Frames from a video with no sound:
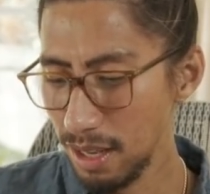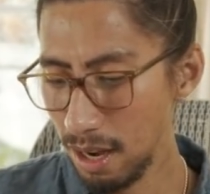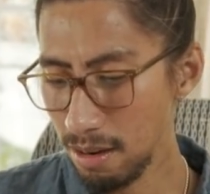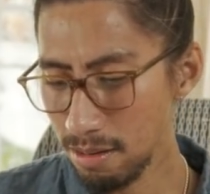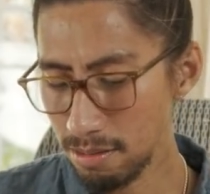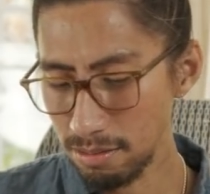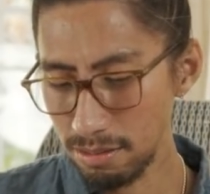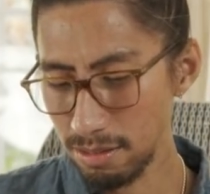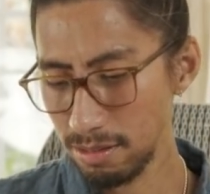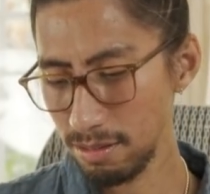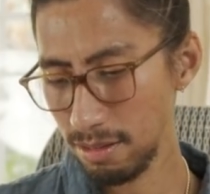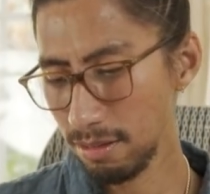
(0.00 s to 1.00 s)
Oh,
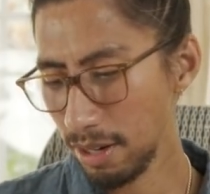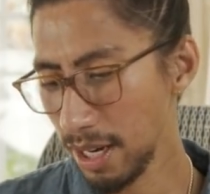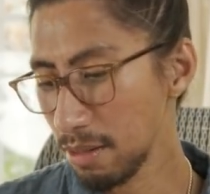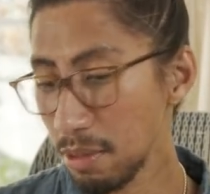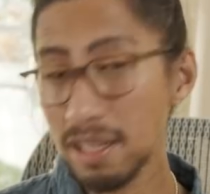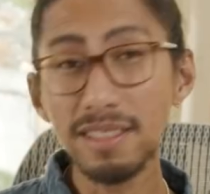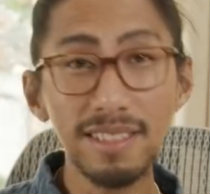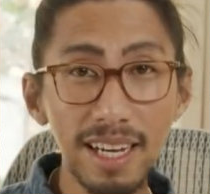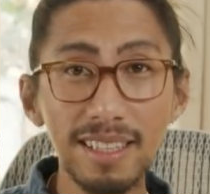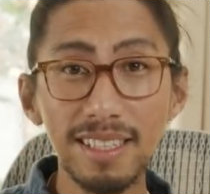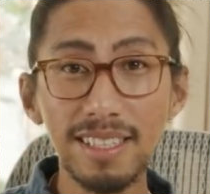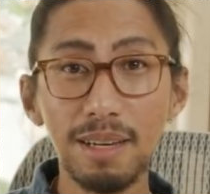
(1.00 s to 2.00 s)
all right. Well, it's
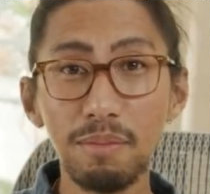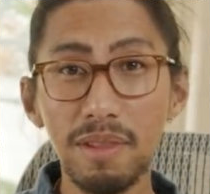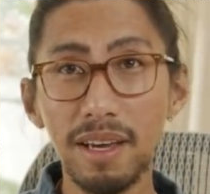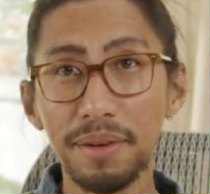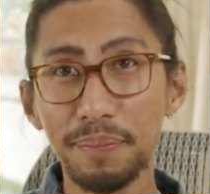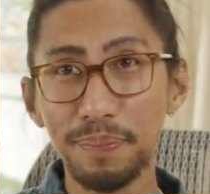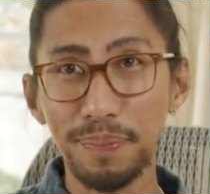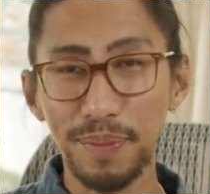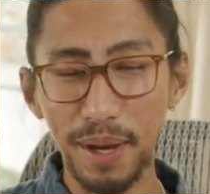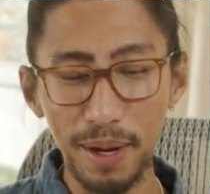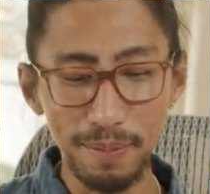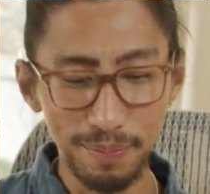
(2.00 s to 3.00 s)
not the same thing.
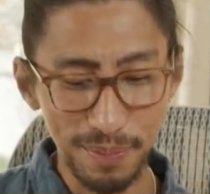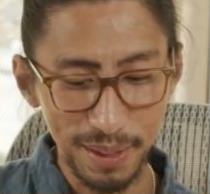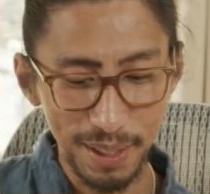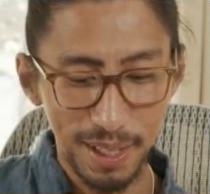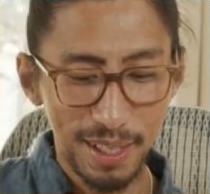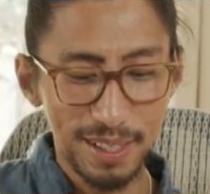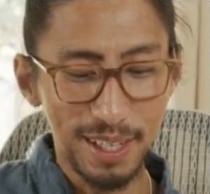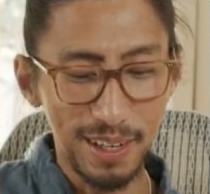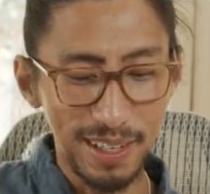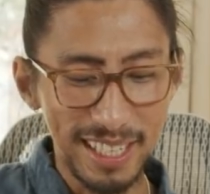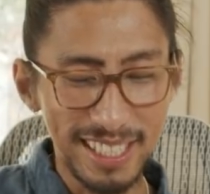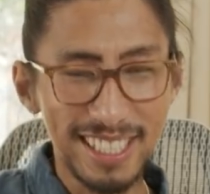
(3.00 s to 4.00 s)

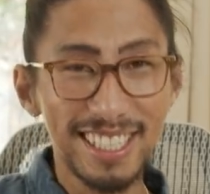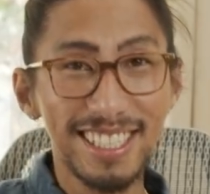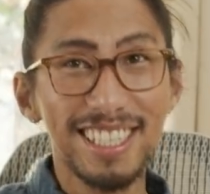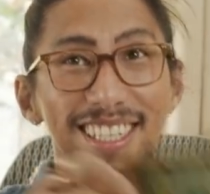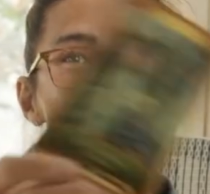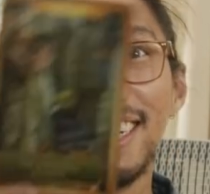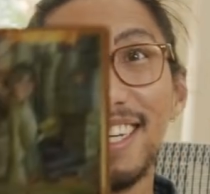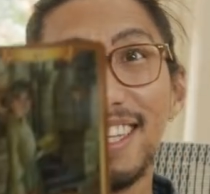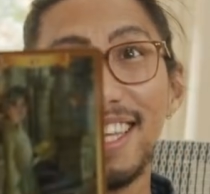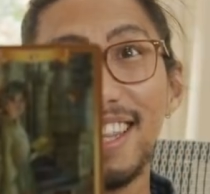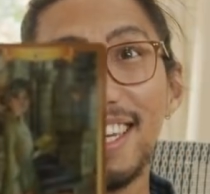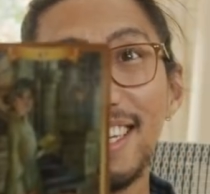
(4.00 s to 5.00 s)
So let's just say
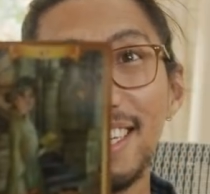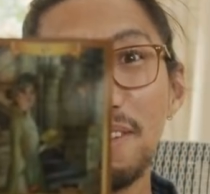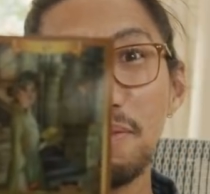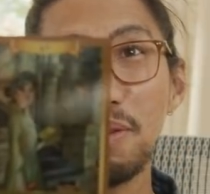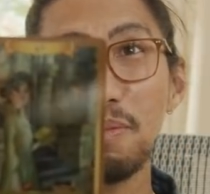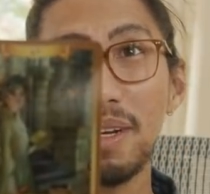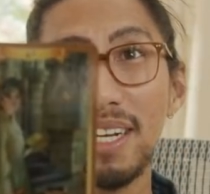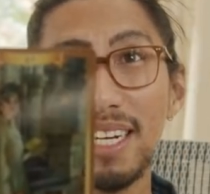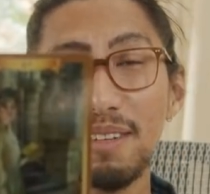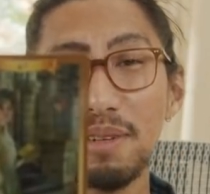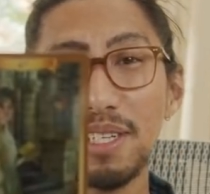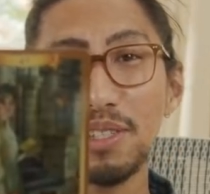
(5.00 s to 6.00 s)
the thinking woman. I
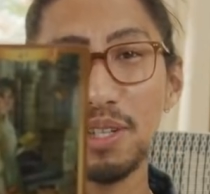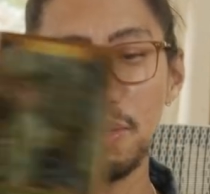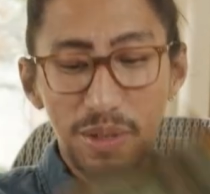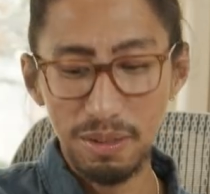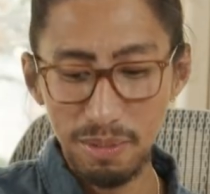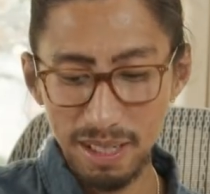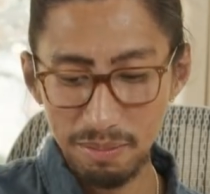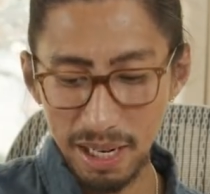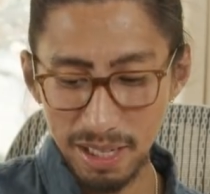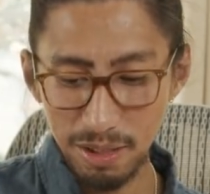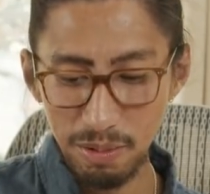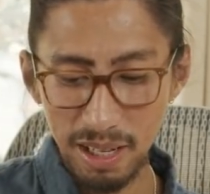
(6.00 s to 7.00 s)
didn't want to show it, but
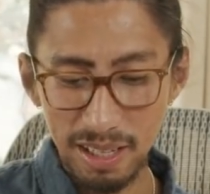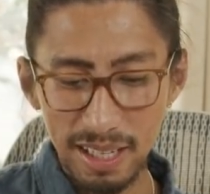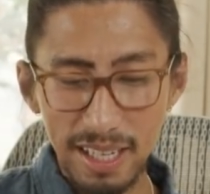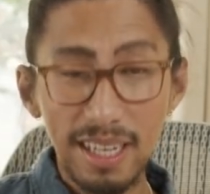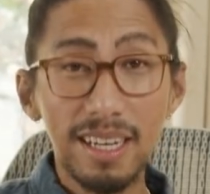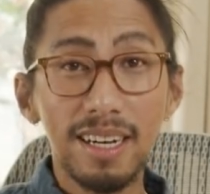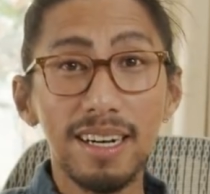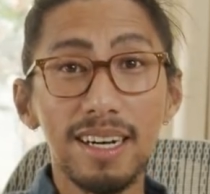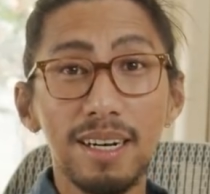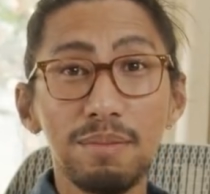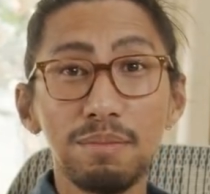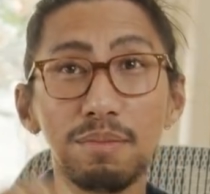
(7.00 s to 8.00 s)
might as well.
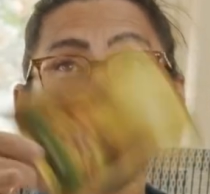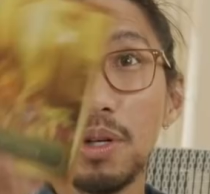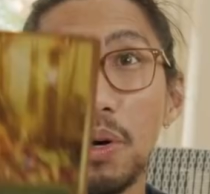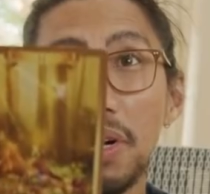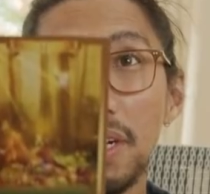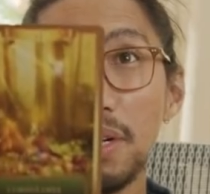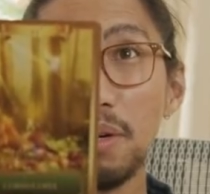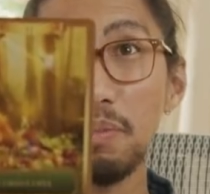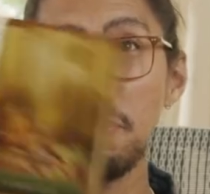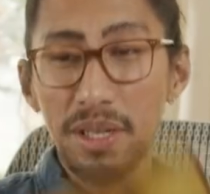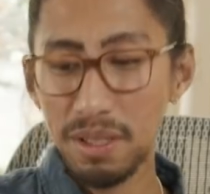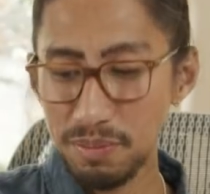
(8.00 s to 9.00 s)

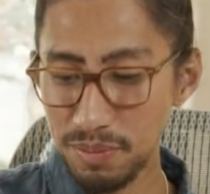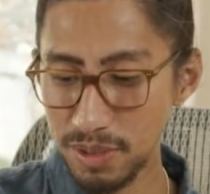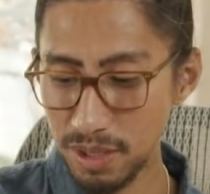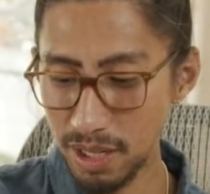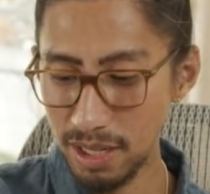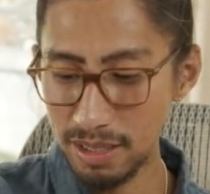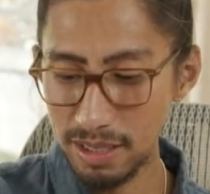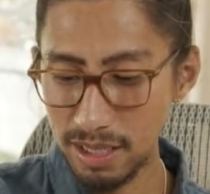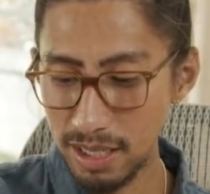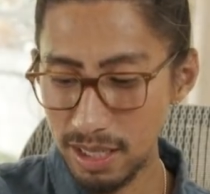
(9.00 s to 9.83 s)
Cornucopia, okay.